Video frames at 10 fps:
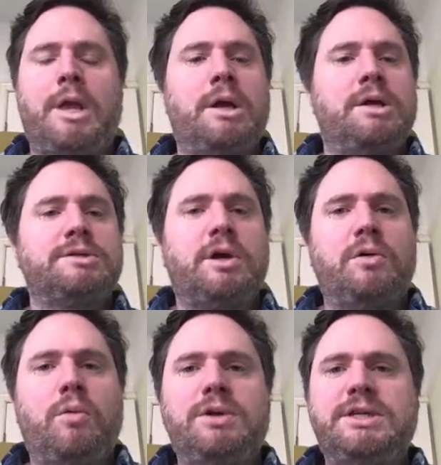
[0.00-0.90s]
So
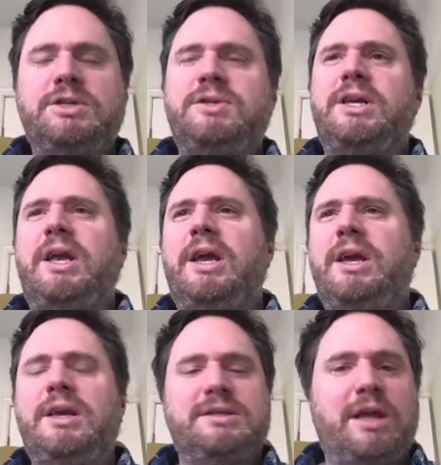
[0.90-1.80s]
what's interesting
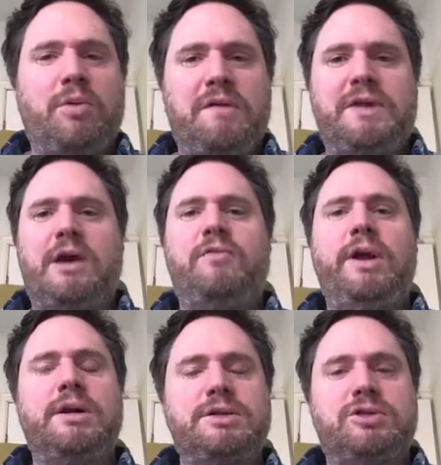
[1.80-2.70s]
here is that we have now
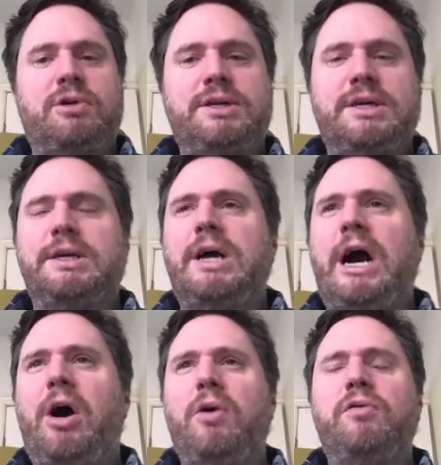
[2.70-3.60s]
reconstructed
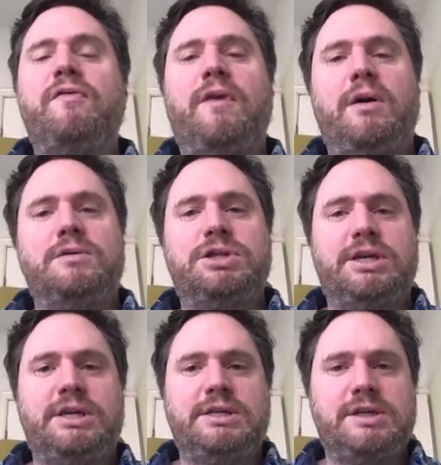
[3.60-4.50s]
our own
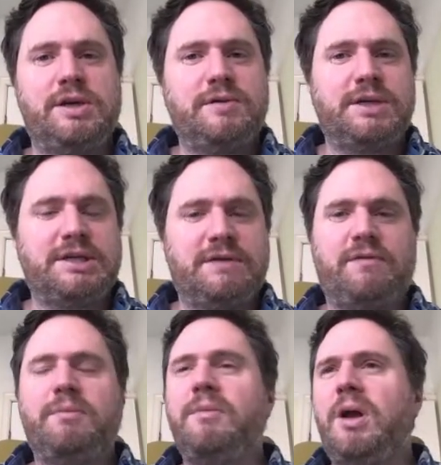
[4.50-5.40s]
phylogenies using
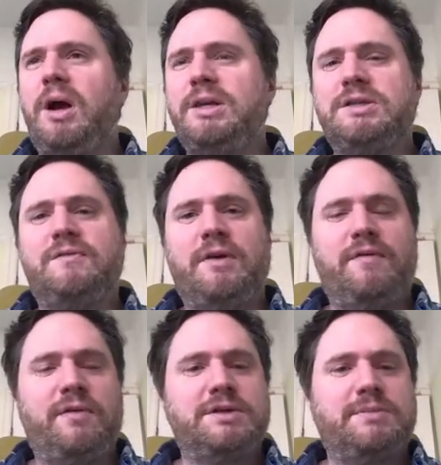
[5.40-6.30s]
different kinds of
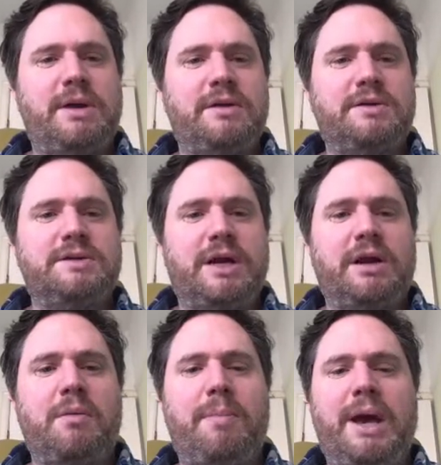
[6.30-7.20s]
inference methods and
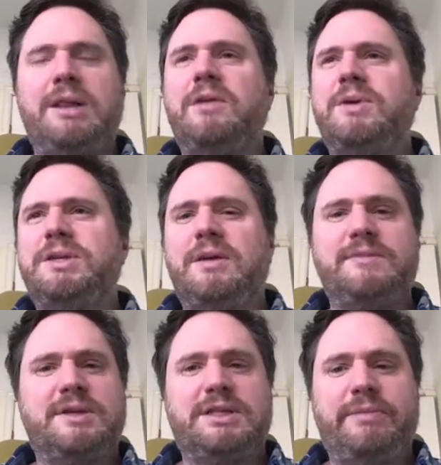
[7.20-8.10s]
compared them in terms
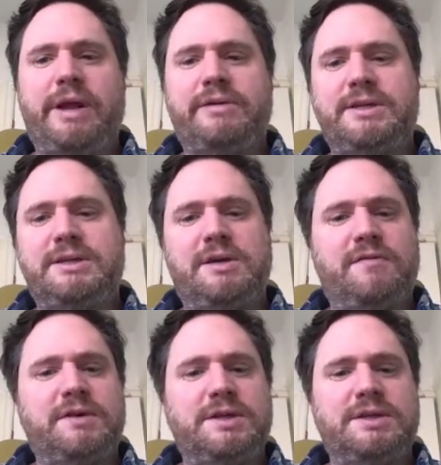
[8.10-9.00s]
of the similarities and
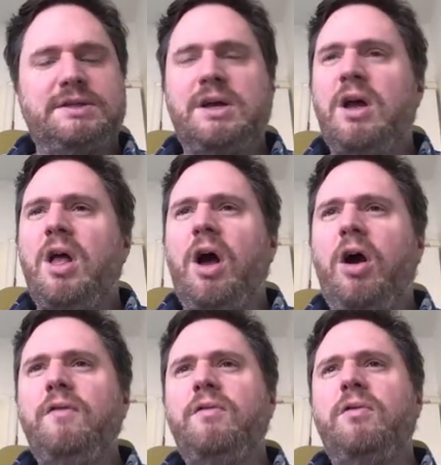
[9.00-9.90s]
differences.
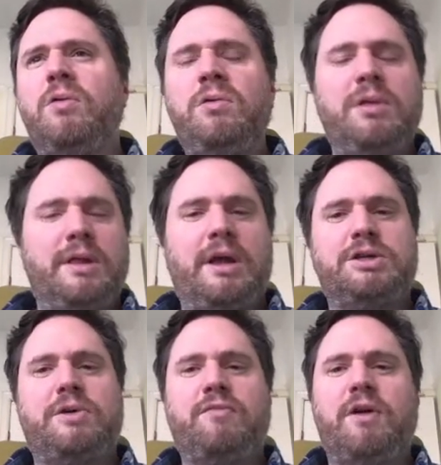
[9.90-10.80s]
Overall, they're
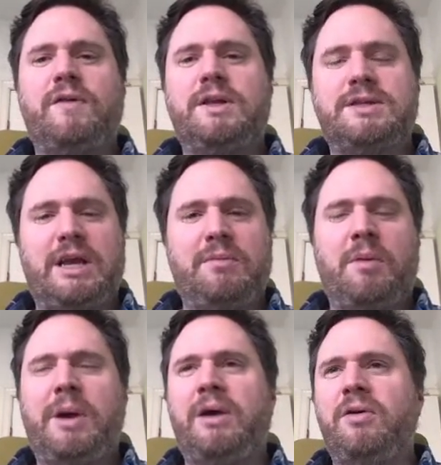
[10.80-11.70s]
showing roughly the same
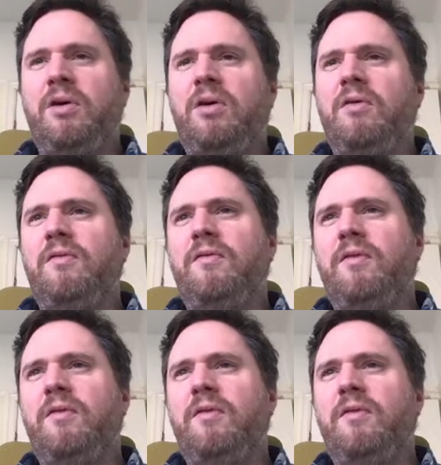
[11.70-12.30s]
amount of